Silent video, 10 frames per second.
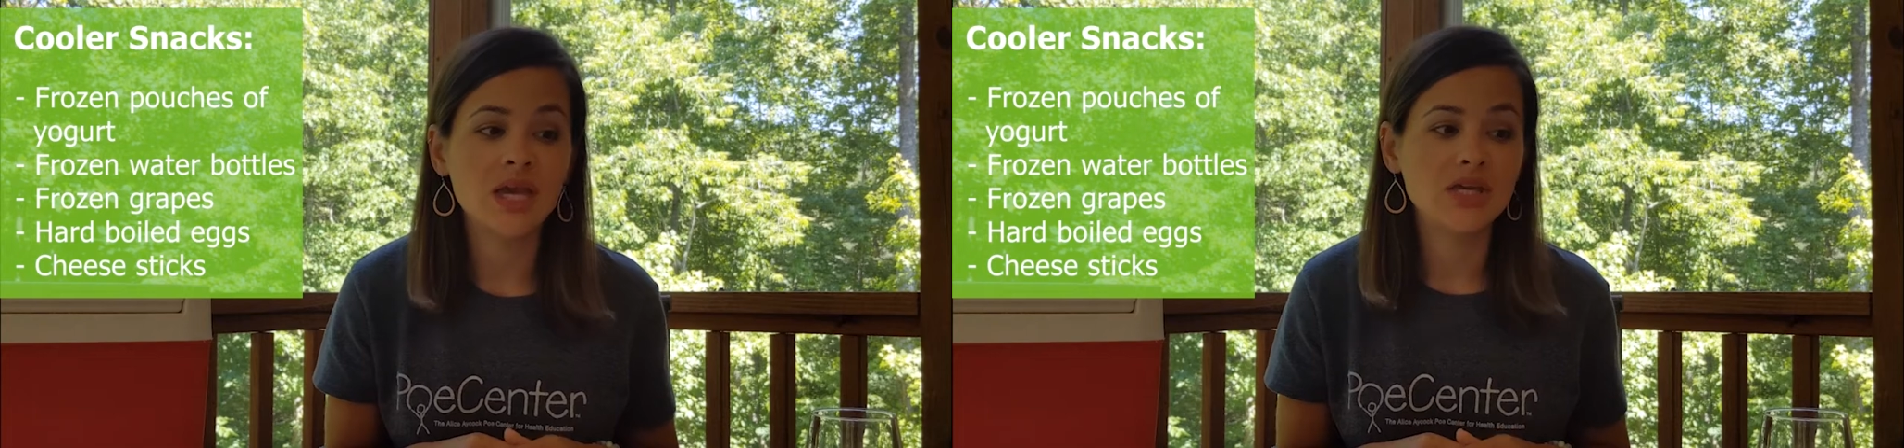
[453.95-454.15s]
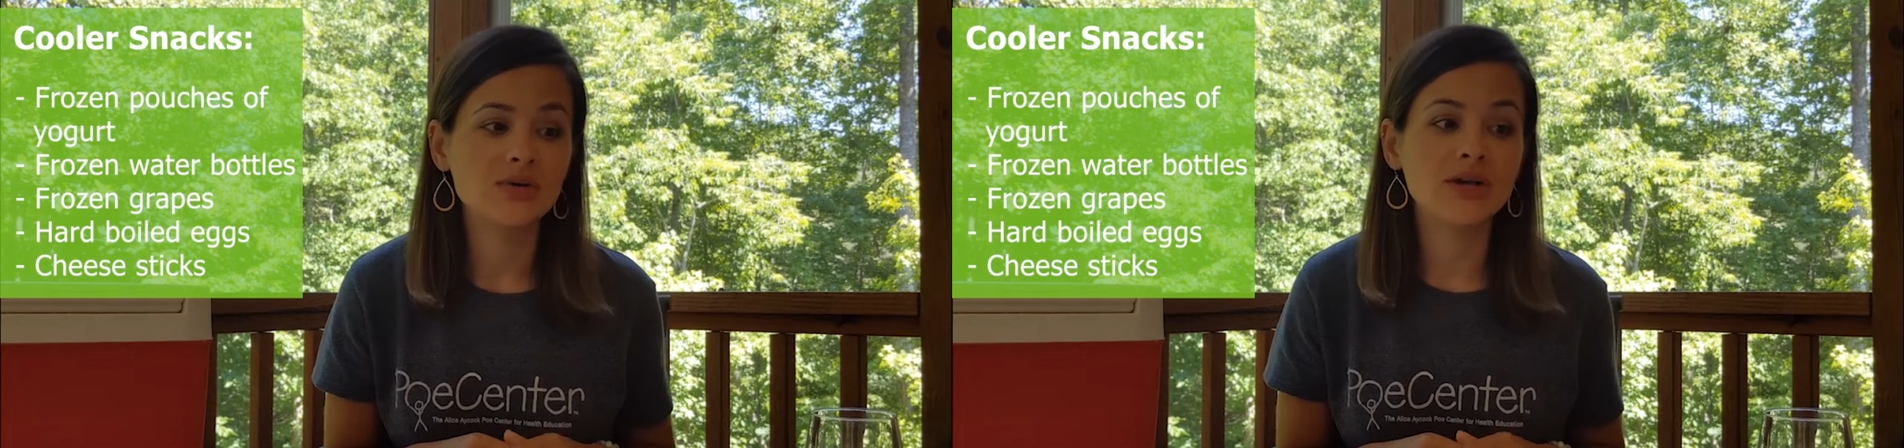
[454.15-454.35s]

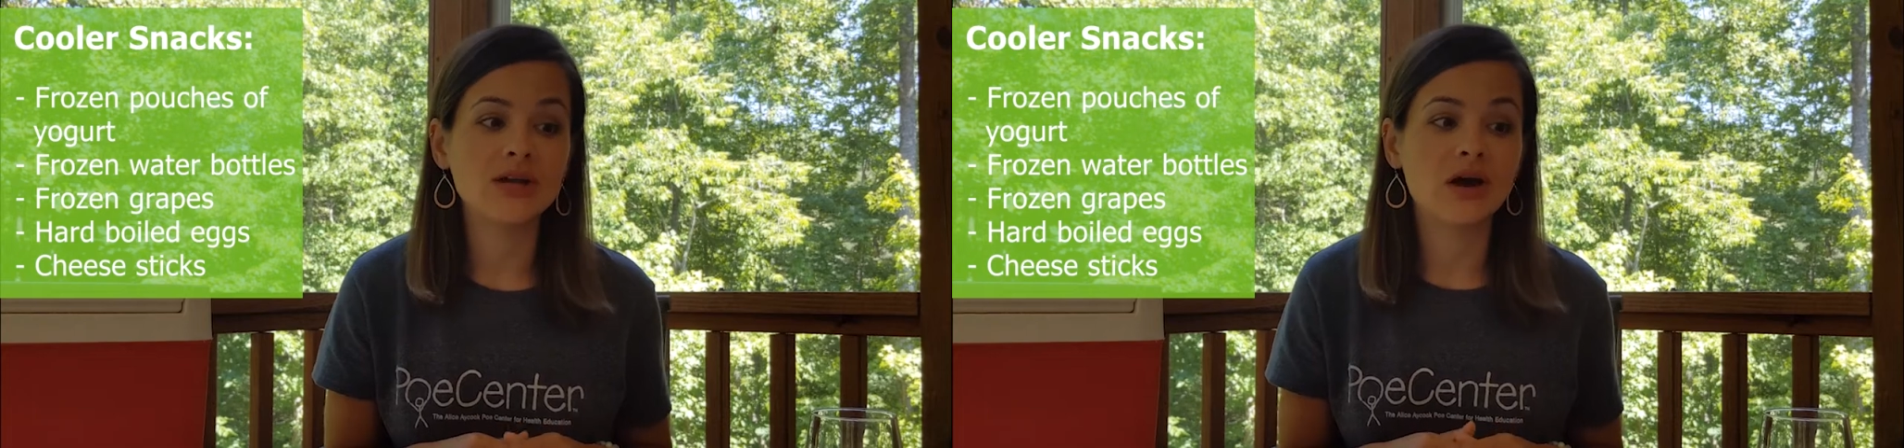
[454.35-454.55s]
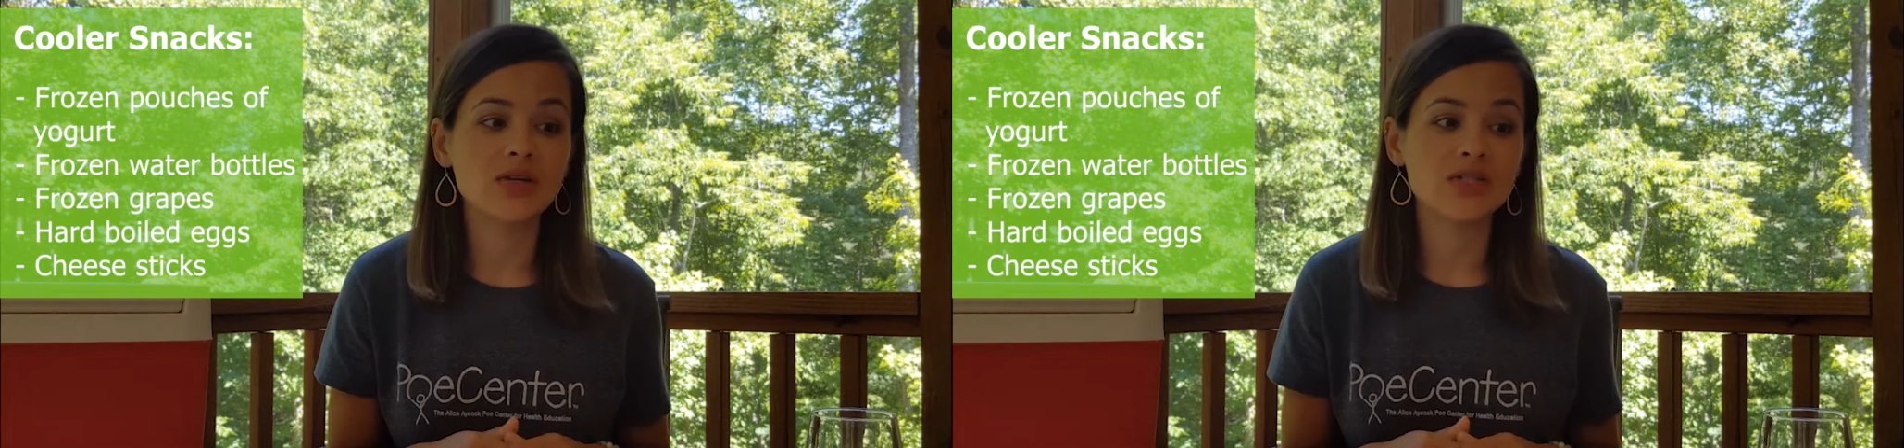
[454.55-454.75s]
You can
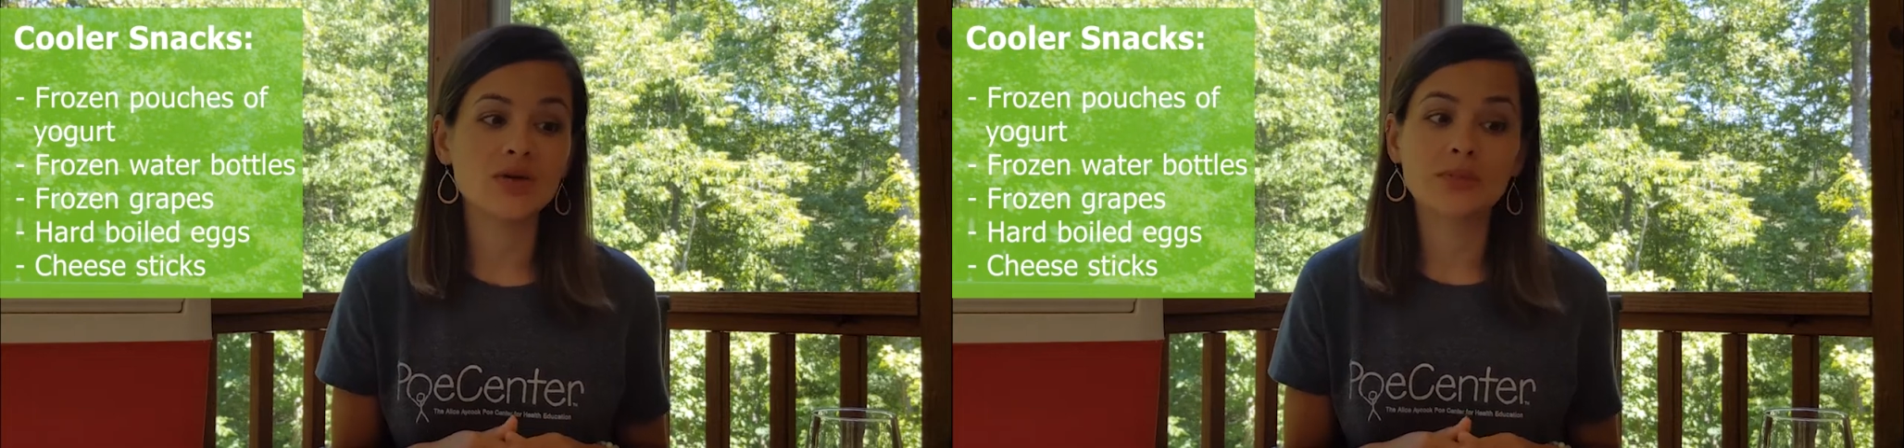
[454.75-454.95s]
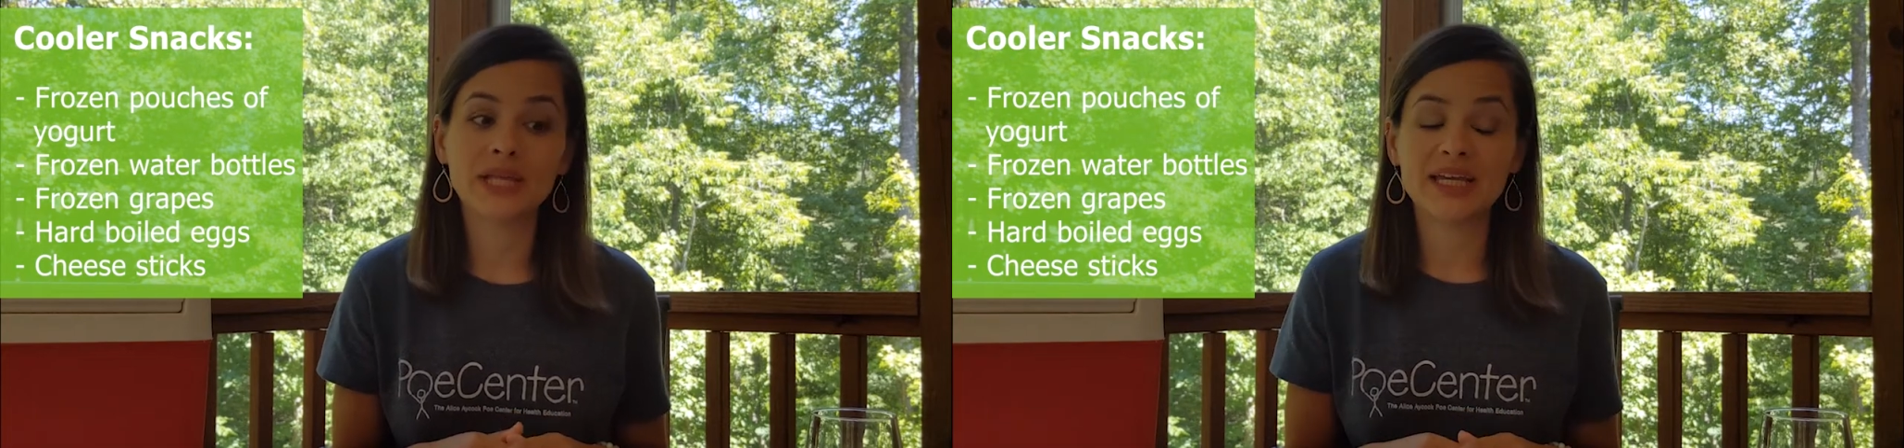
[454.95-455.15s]
also
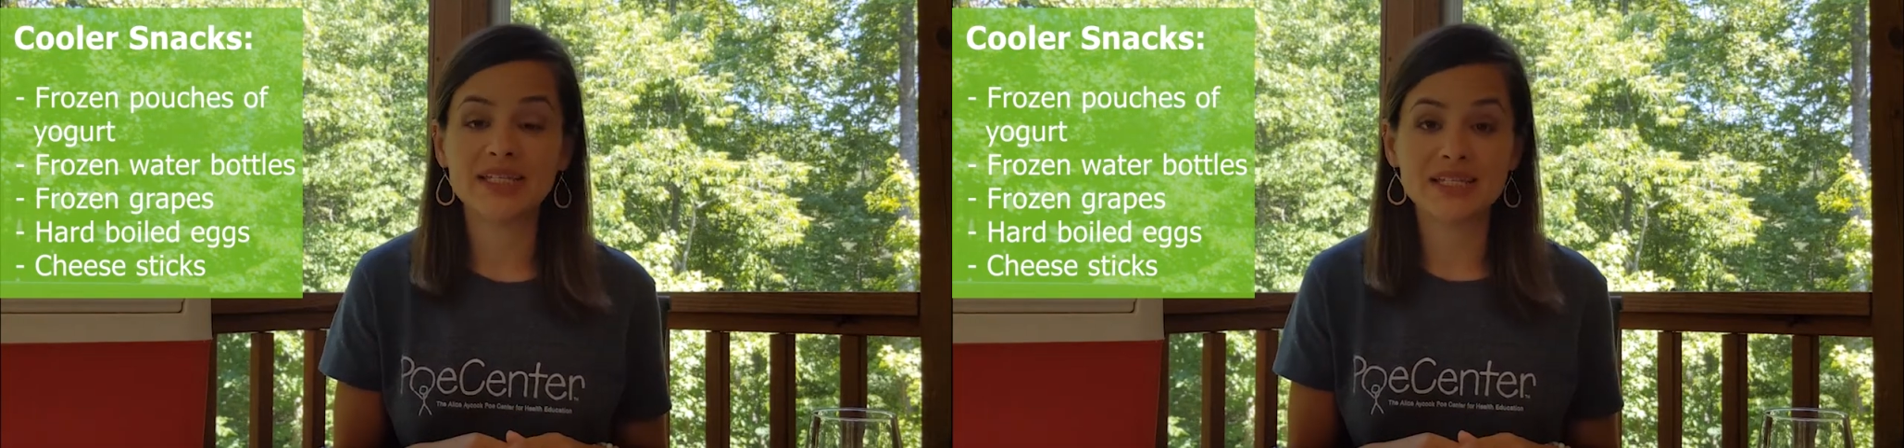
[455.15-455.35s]
plan